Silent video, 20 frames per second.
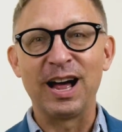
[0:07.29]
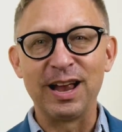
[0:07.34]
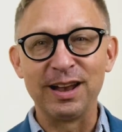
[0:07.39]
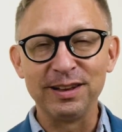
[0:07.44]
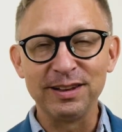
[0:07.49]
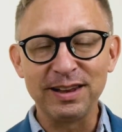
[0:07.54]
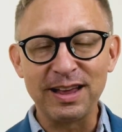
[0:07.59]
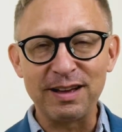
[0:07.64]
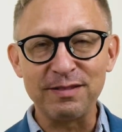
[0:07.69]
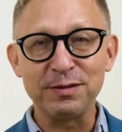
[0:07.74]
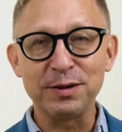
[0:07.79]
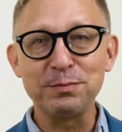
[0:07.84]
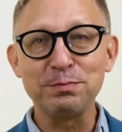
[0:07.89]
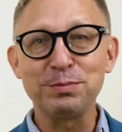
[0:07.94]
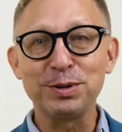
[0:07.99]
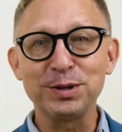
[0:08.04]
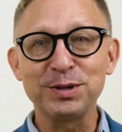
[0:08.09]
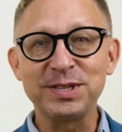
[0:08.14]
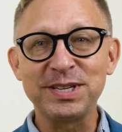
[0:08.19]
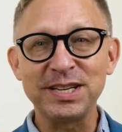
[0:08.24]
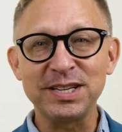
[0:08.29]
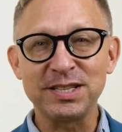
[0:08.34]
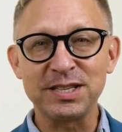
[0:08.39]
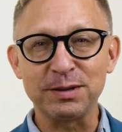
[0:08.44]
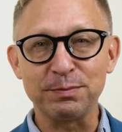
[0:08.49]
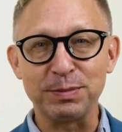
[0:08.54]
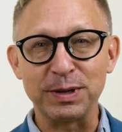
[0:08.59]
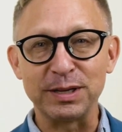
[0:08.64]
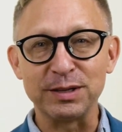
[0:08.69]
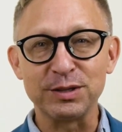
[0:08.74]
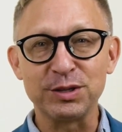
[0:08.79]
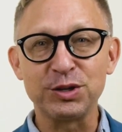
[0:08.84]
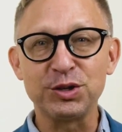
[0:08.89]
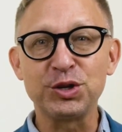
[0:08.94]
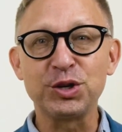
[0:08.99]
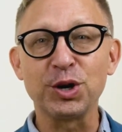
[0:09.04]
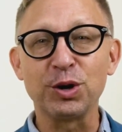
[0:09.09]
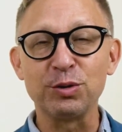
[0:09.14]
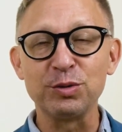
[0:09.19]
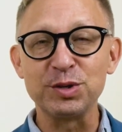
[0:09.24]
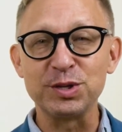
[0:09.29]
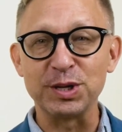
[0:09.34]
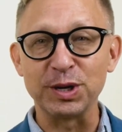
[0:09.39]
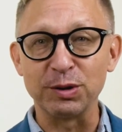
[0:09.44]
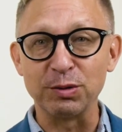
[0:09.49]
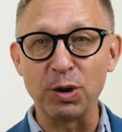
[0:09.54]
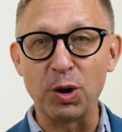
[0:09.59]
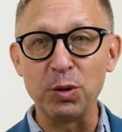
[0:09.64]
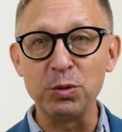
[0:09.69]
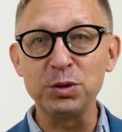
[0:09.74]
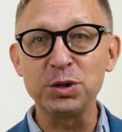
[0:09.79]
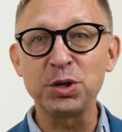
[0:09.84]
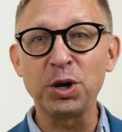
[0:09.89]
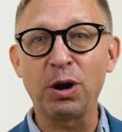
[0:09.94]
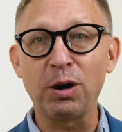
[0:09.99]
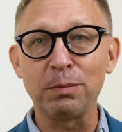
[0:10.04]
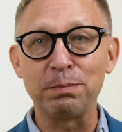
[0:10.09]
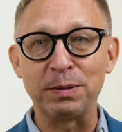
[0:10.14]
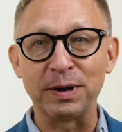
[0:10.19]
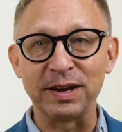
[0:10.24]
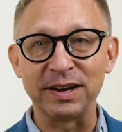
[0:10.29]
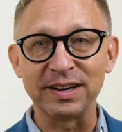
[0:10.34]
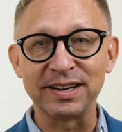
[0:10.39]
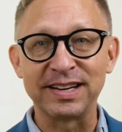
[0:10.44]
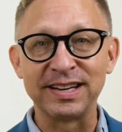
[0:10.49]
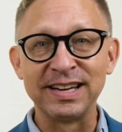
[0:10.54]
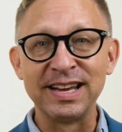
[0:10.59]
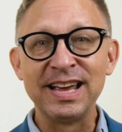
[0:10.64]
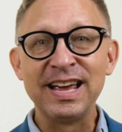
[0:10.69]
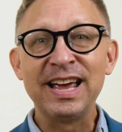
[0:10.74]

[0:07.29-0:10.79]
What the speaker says: 11 participants chose their own topic